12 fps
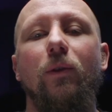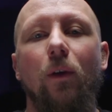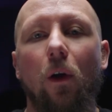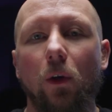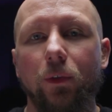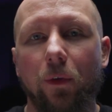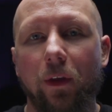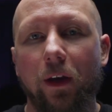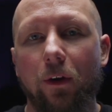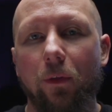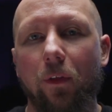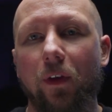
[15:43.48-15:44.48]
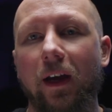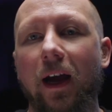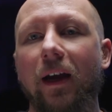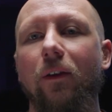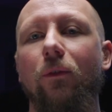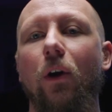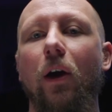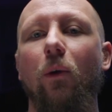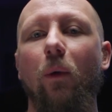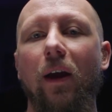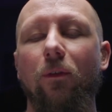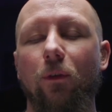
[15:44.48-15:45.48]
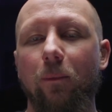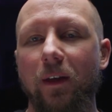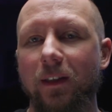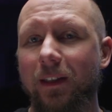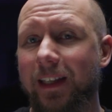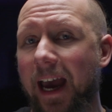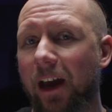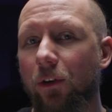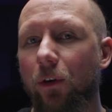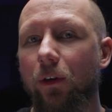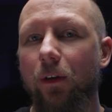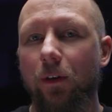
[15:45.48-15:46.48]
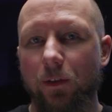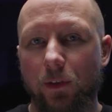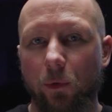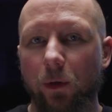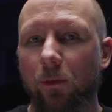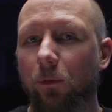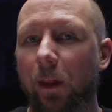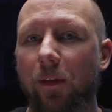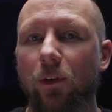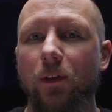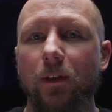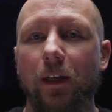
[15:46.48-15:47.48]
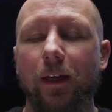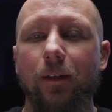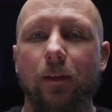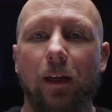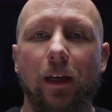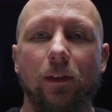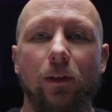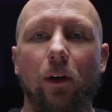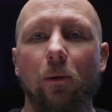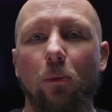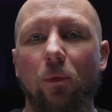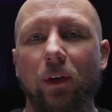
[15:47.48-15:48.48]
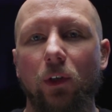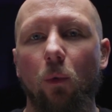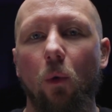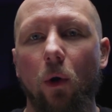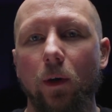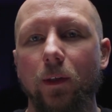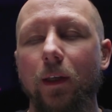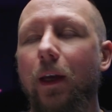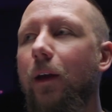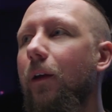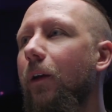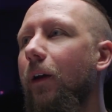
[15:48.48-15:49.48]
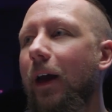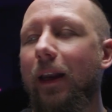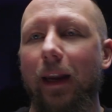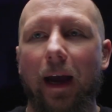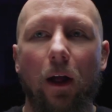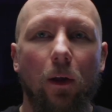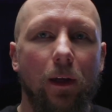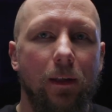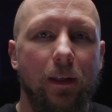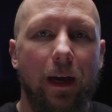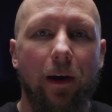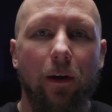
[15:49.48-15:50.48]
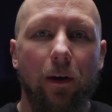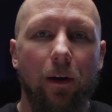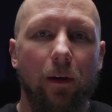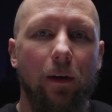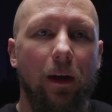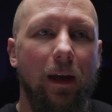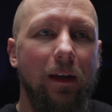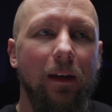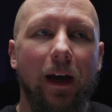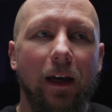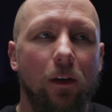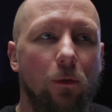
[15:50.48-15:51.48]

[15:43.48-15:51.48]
was also the year that they kind of got away from the standard sort of leather seats and started moving towards an Alcantara and kind